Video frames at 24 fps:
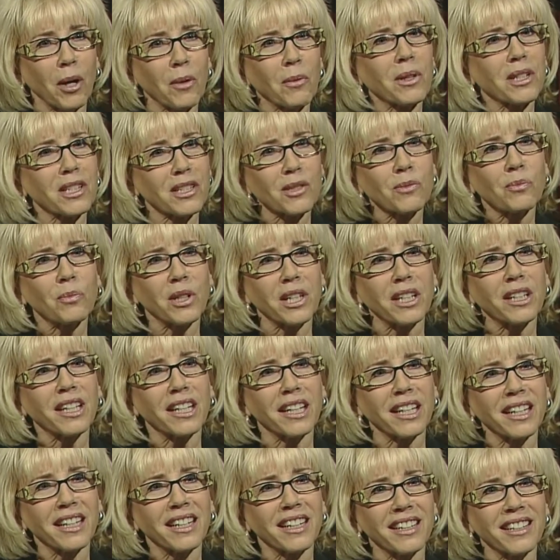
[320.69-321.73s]
public
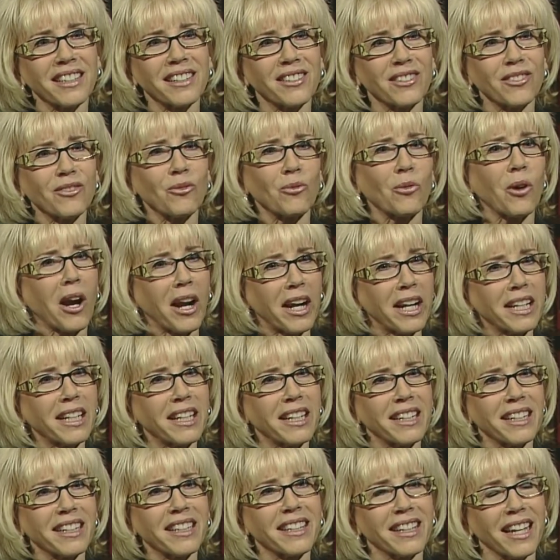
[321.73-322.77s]
speaking and
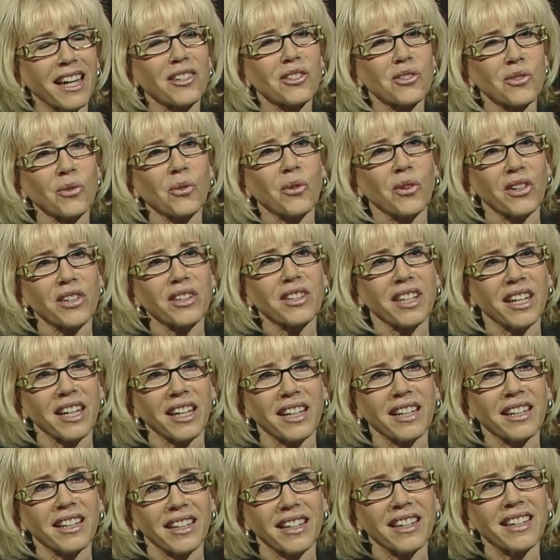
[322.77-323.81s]
writing and that sort of
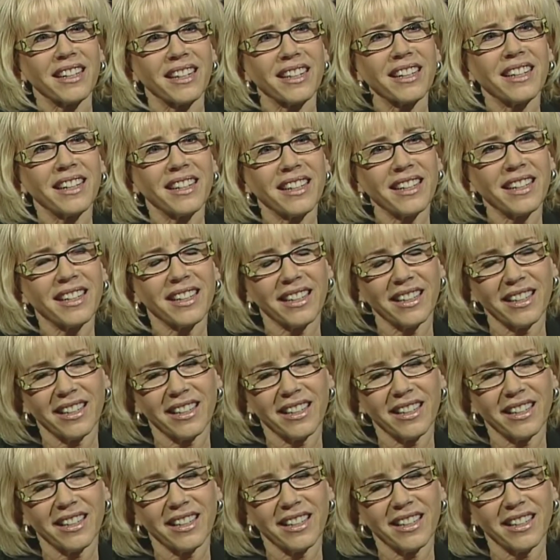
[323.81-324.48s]
thing. Good, okay.